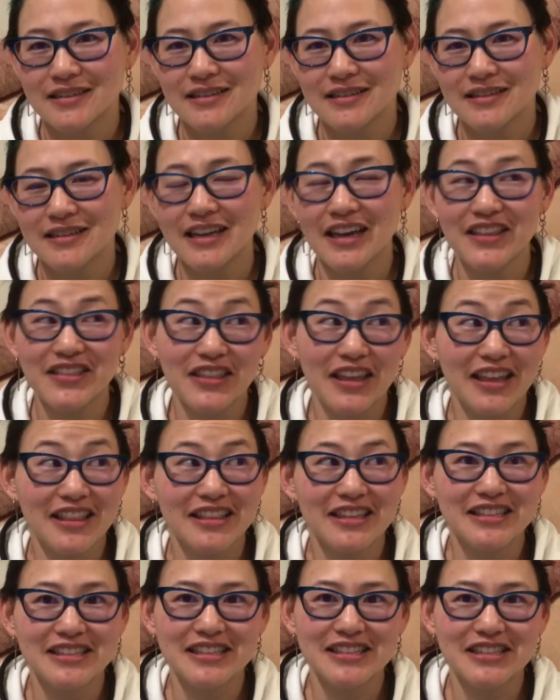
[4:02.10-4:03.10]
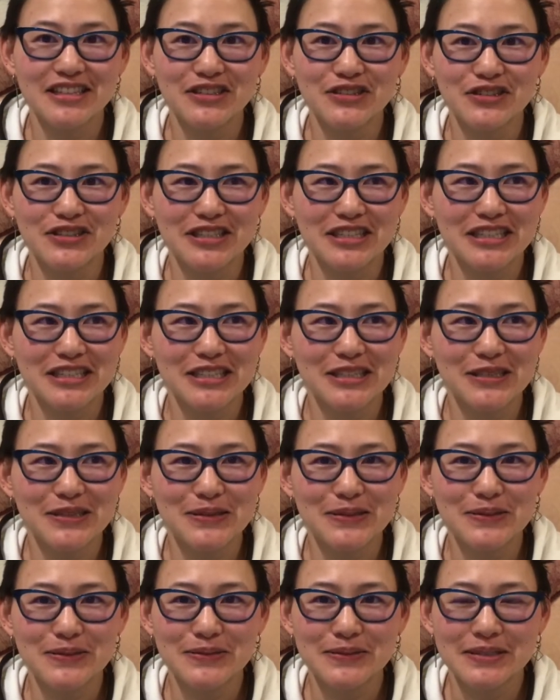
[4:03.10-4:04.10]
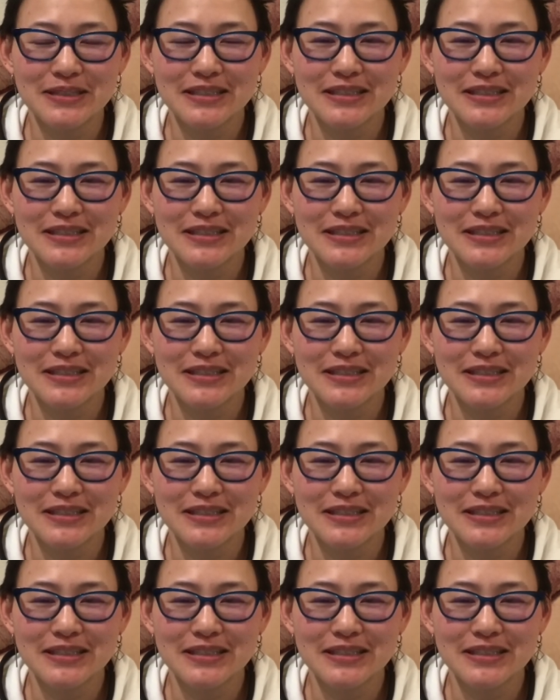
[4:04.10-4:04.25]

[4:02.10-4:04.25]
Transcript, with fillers: not that this is interesting to you,